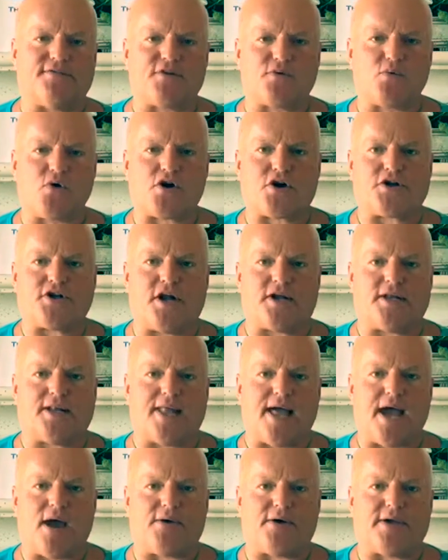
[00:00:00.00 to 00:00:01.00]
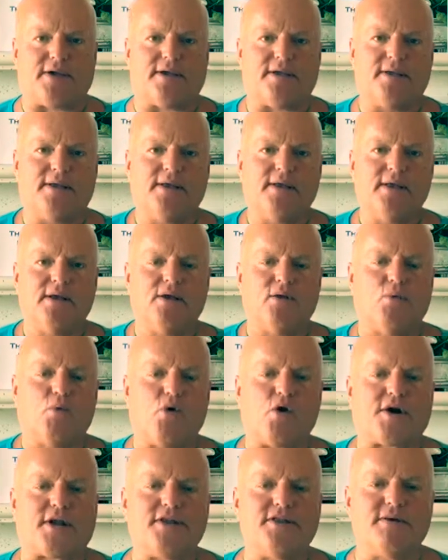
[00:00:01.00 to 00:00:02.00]
If you're working on allowing,
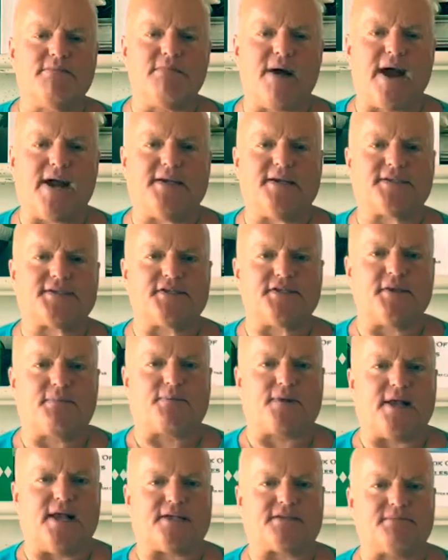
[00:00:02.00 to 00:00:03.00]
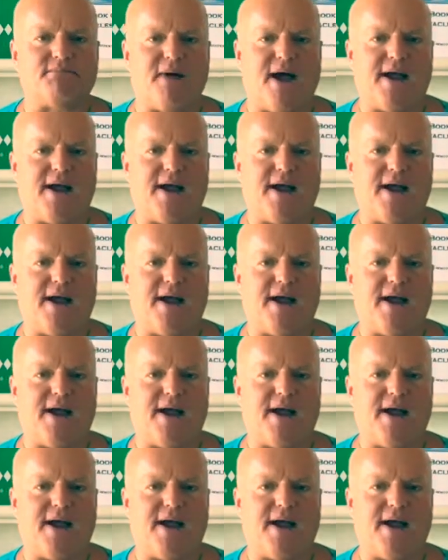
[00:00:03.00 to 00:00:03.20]
work in the minus and the plus.